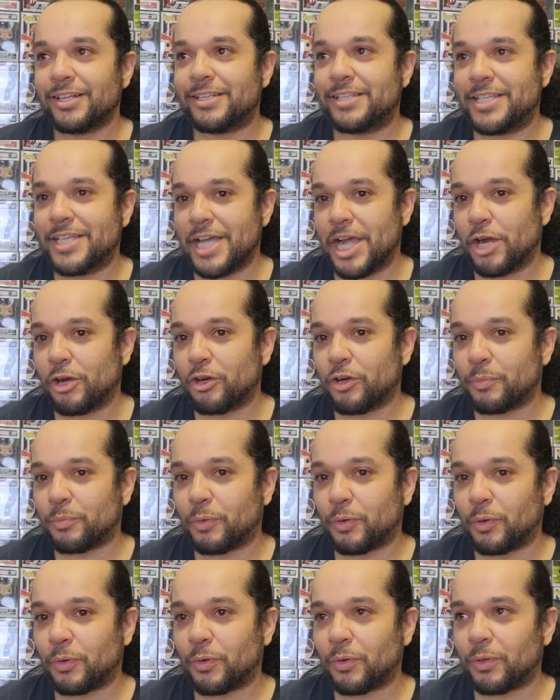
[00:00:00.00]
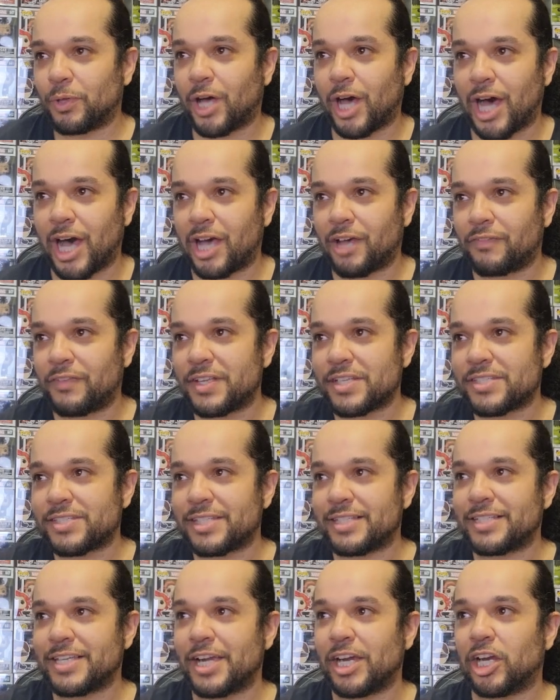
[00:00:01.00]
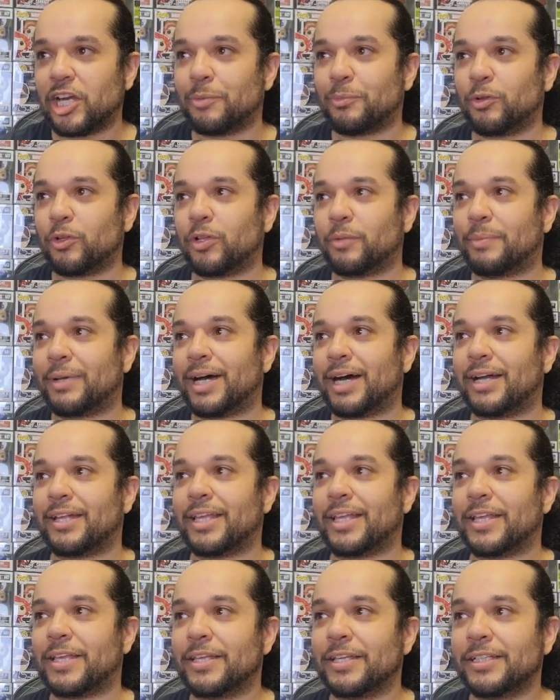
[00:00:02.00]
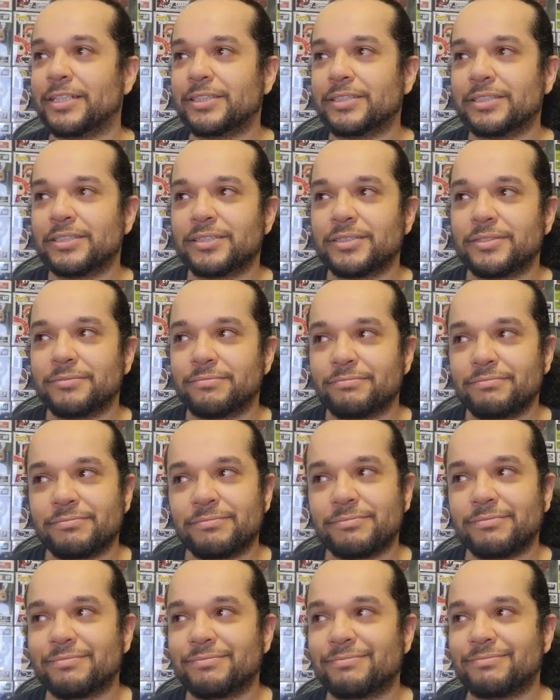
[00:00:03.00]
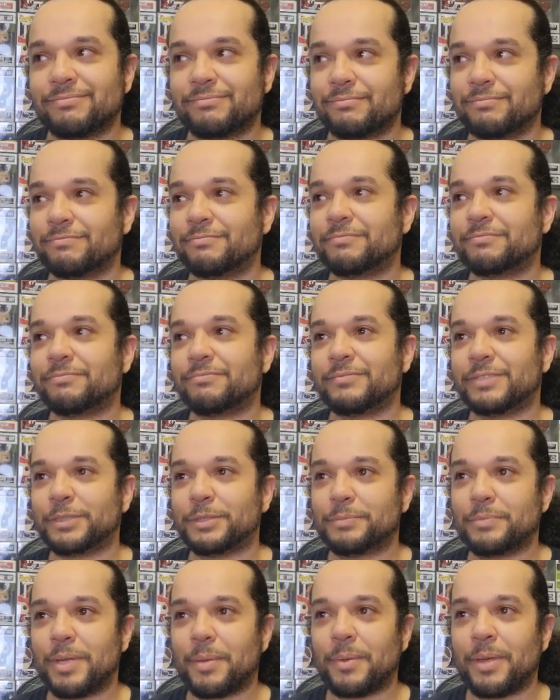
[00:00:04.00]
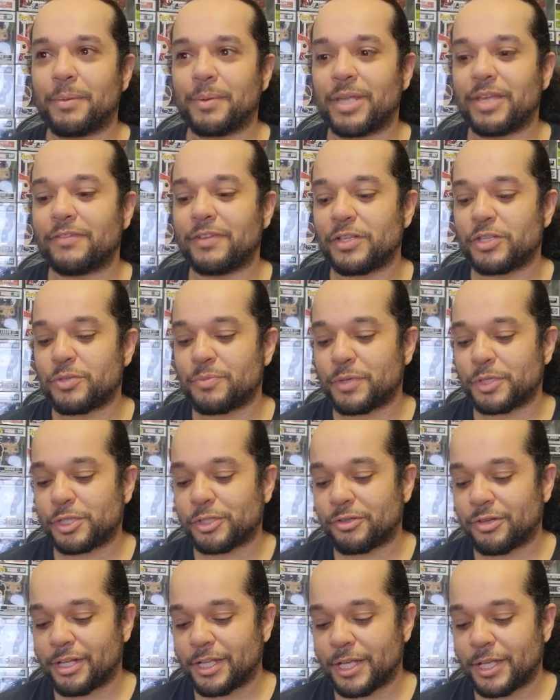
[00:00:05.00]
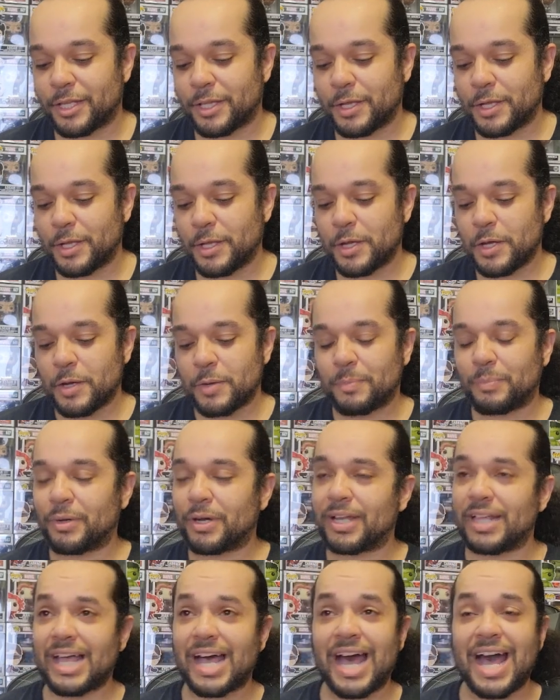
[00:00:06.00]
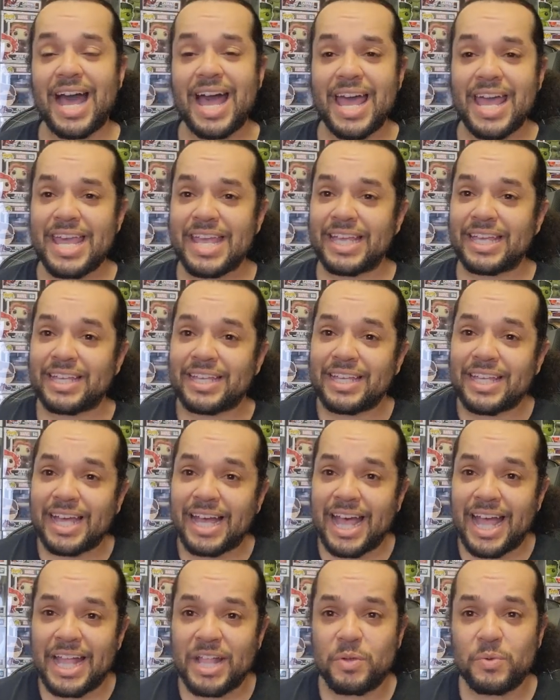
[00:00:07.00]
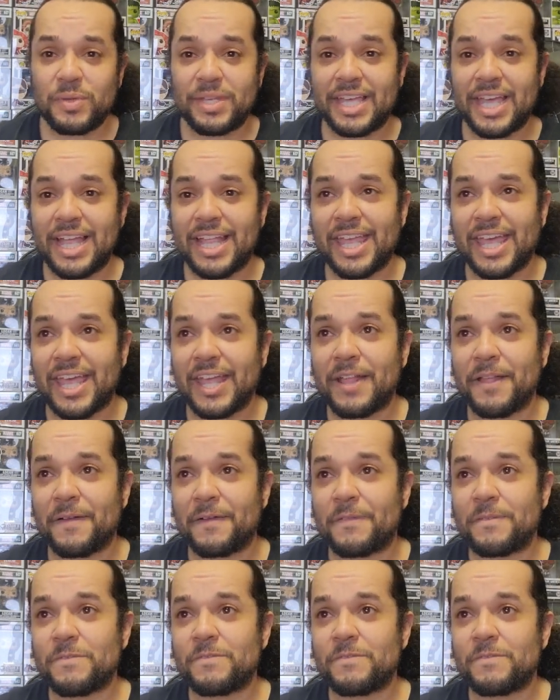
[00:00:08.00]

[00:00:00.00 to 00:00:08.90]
terrible, obviously terrible about it. Well, maybe I'm giving too much credit. But I don't get it.